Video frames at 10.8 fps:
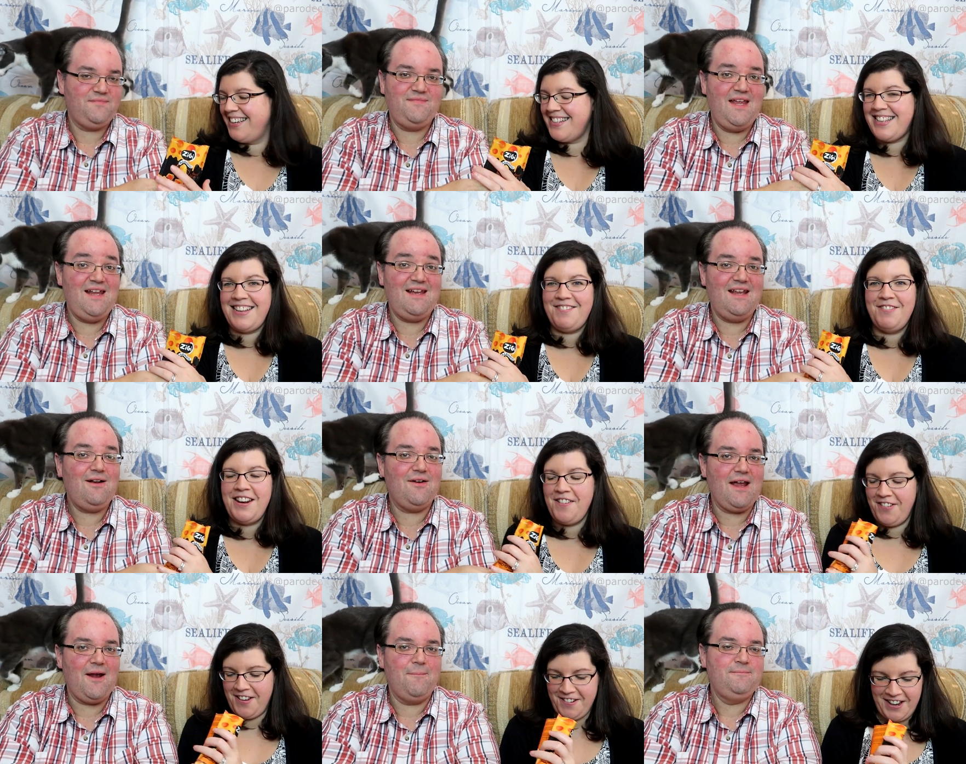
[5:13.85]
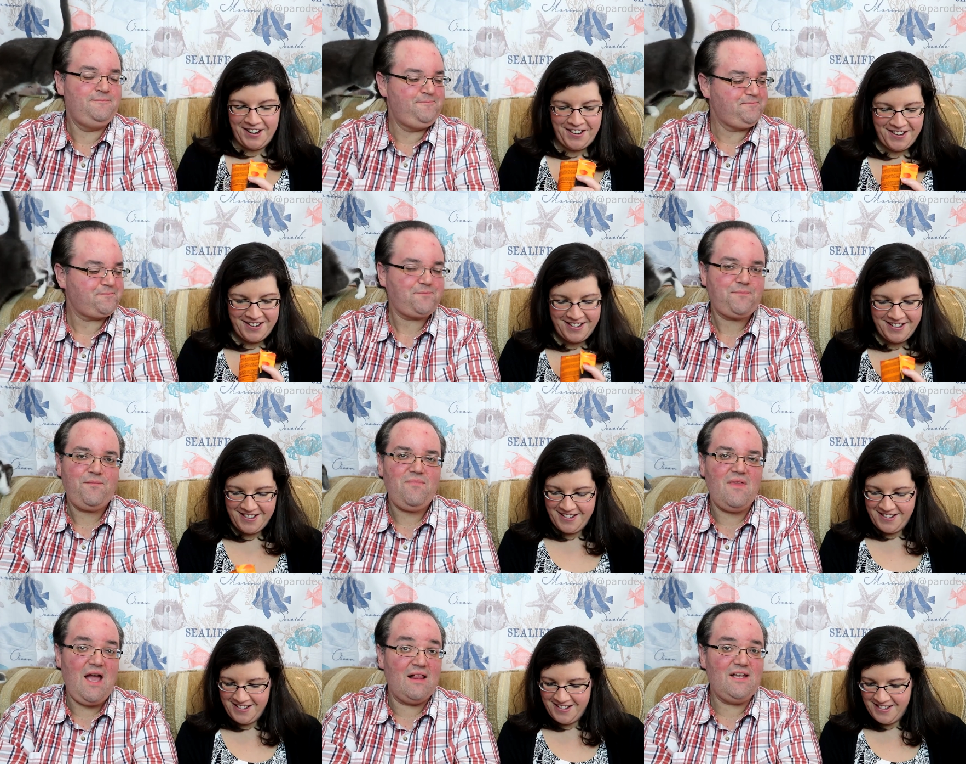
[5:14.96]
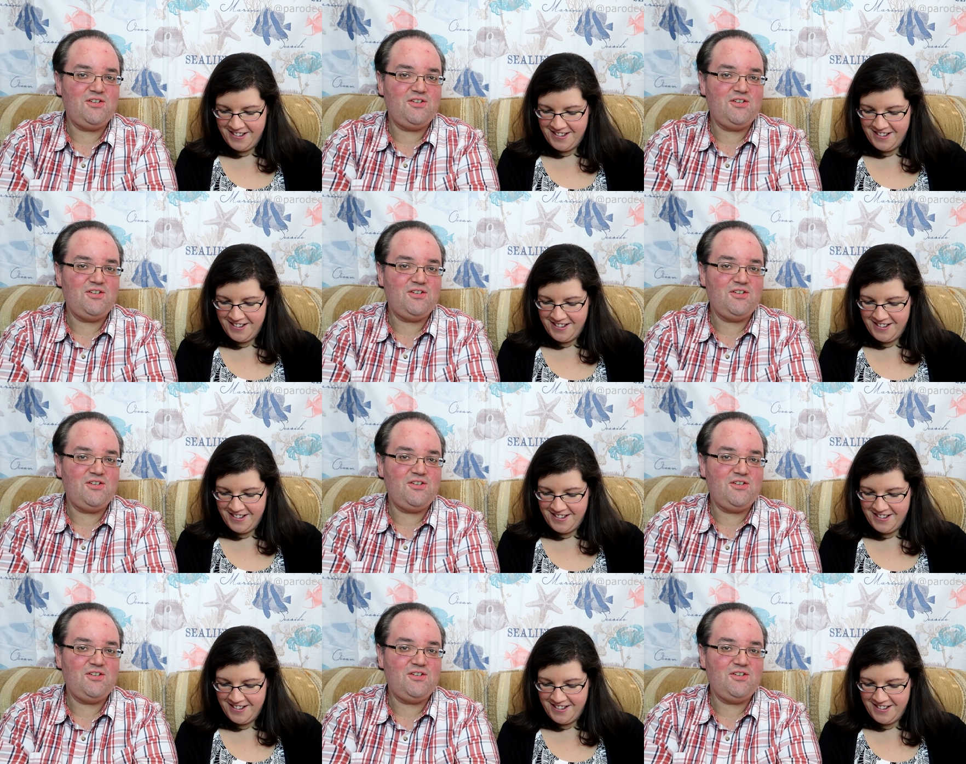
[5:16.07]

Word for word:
Speaker 1: He's like, he, he whatever, don't care. I don't care. I'll